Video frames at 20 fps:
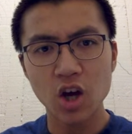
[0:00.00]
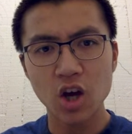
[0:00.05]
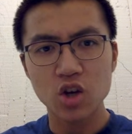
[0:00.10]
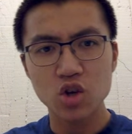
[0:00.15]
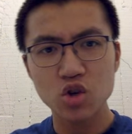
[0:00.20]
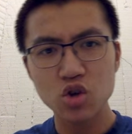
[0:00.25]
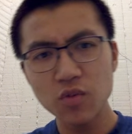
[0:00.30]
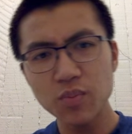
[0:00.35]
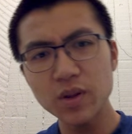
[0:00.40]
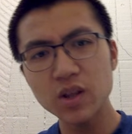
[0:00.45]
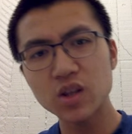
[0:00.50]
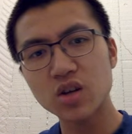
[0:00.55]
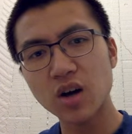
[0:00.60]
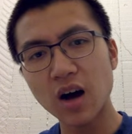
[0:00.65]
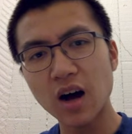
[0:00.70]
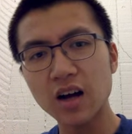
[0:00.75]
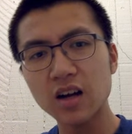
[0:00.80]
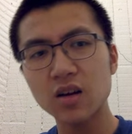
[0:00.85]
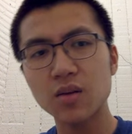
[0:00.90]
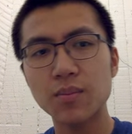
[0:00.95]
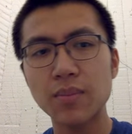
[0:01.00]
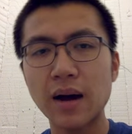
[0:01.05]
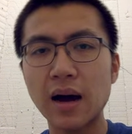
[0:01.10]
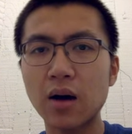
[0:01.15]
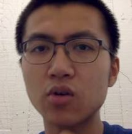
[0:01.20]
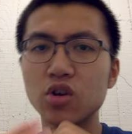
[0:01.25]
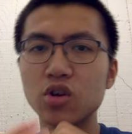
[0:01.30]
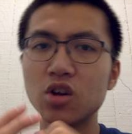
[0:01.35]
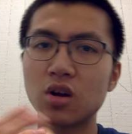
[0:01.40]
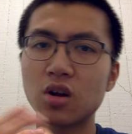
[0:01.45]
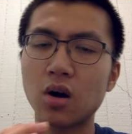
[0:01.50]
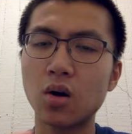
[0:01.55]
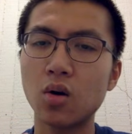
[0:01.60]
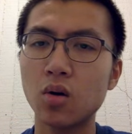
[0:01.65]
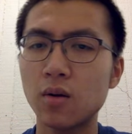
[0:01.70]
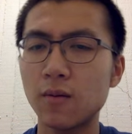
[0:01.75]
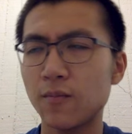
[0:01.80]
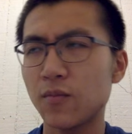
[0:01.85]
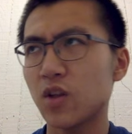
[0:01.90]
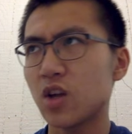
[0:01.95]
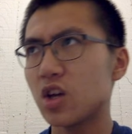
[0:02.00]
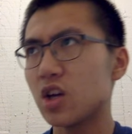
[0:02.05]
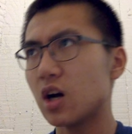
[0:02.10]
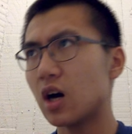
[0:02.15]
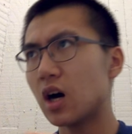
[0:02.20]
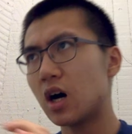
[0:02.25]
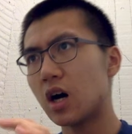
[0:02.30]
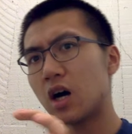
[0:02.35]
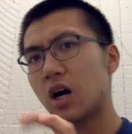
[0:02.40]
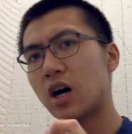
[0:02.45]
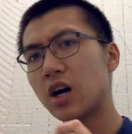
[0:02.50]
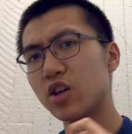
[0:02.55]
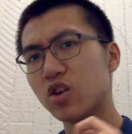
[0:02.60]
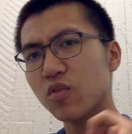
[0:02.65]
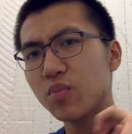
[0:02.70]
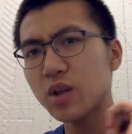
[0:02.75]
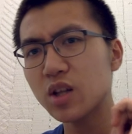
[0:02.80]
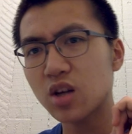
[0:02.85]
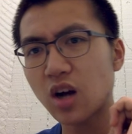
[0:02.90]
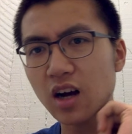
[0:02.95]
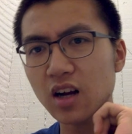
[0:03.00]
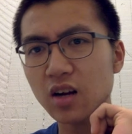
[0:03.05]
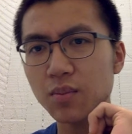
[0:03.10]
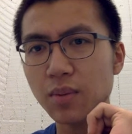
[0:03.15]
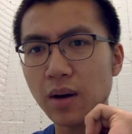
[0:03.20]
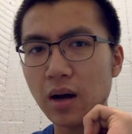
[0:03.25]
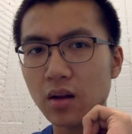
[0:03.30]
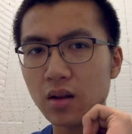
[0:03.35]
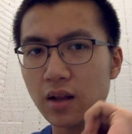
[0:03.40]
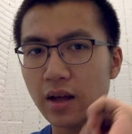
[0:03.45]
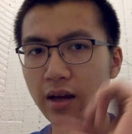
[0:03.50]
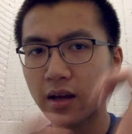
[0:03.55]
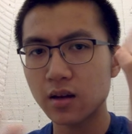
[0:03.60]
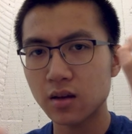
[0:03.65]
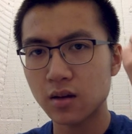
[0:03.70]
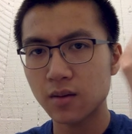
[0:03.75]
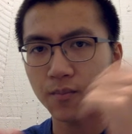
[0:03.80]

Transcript: You've been talking about, you've been talking about like